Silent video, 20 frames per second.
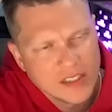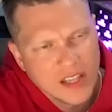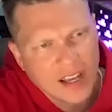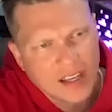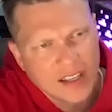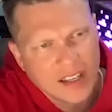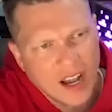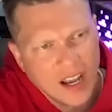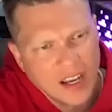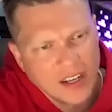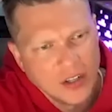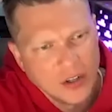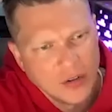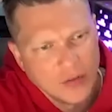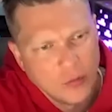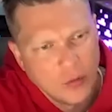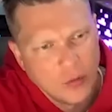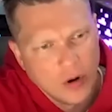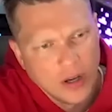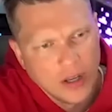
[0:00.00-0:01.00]
That kind
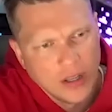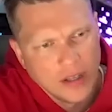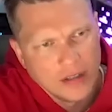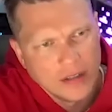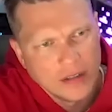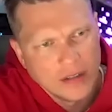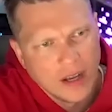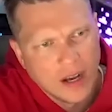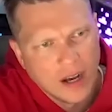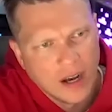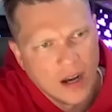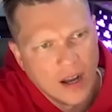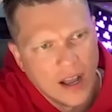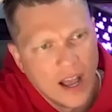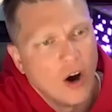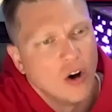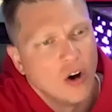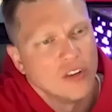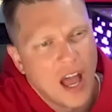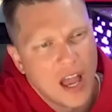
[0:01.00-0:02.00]
of what
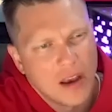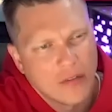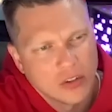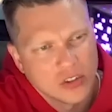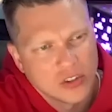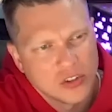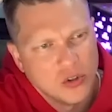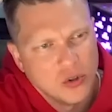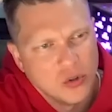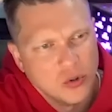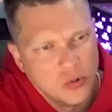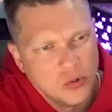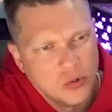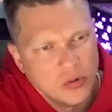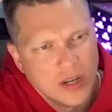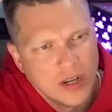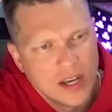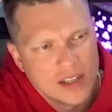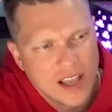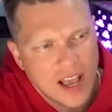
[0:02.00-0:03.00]
Helldivers
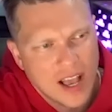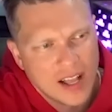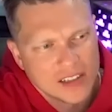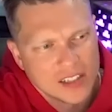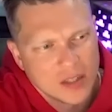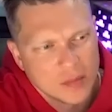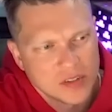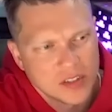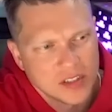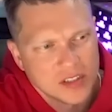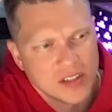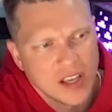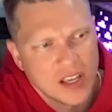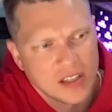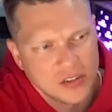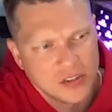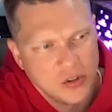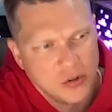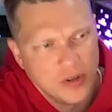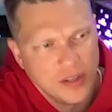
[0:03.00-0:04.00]
2 has had some
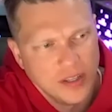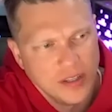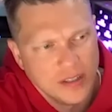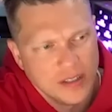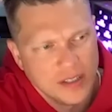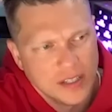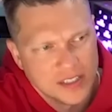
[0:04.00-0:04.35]
success doing.